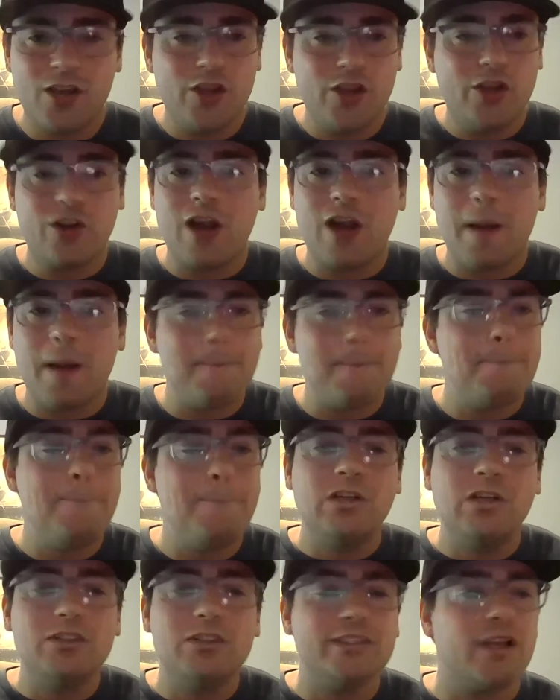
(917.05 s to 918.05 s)
You're not
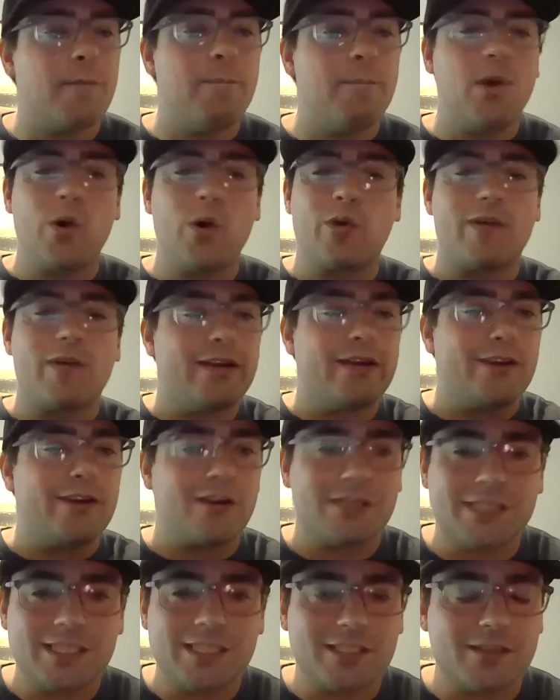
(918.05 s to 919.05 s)
building a boat around our
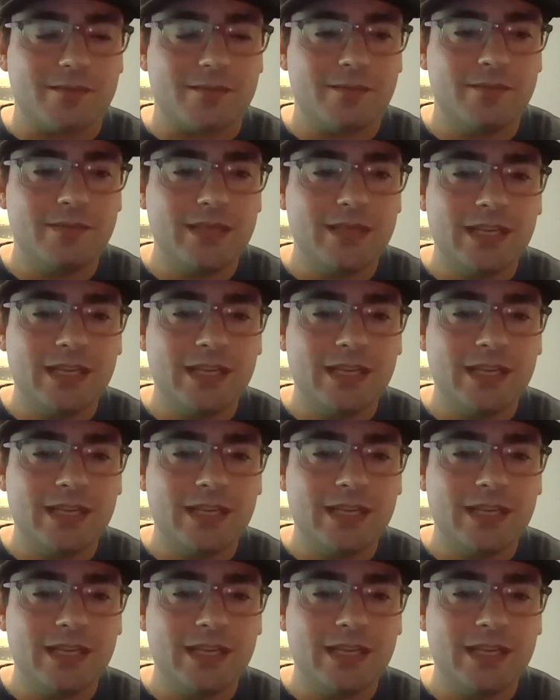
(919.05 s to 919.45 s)
system.